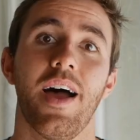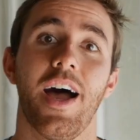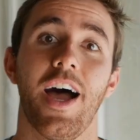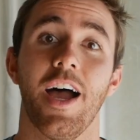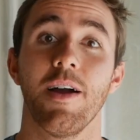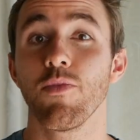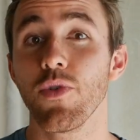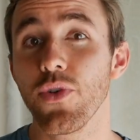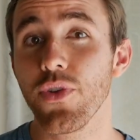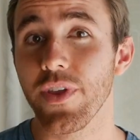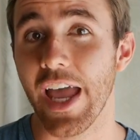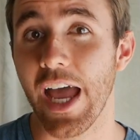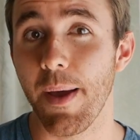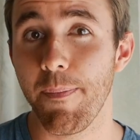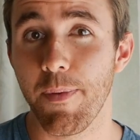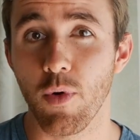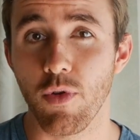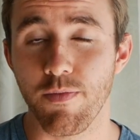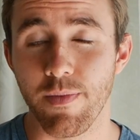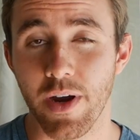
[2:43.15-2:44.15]
I'm really
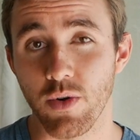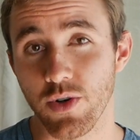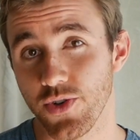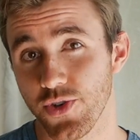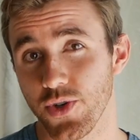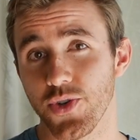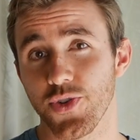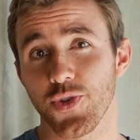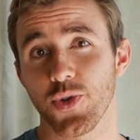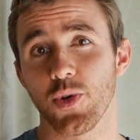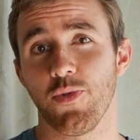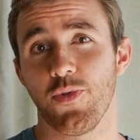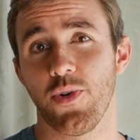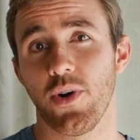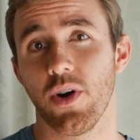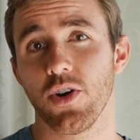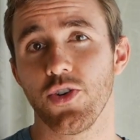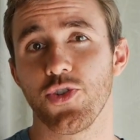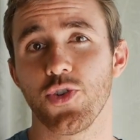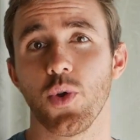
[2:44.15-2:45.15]
happy with my results so
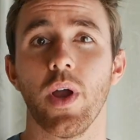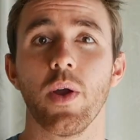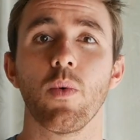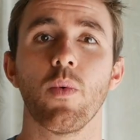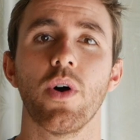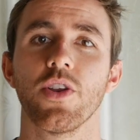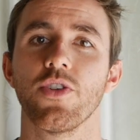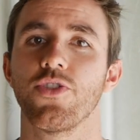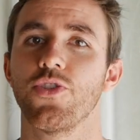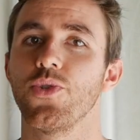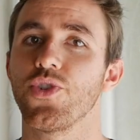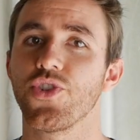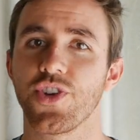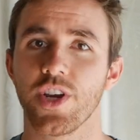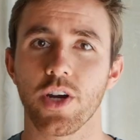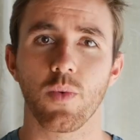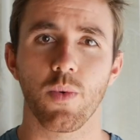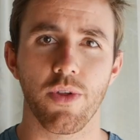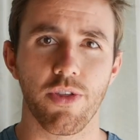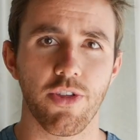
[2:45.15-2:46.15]
far, so I wanted to
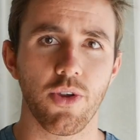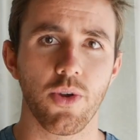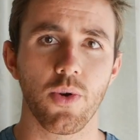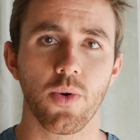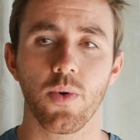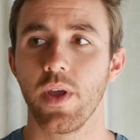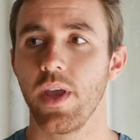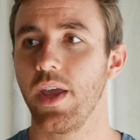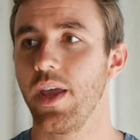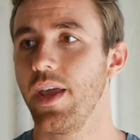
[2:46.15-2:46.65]
share with you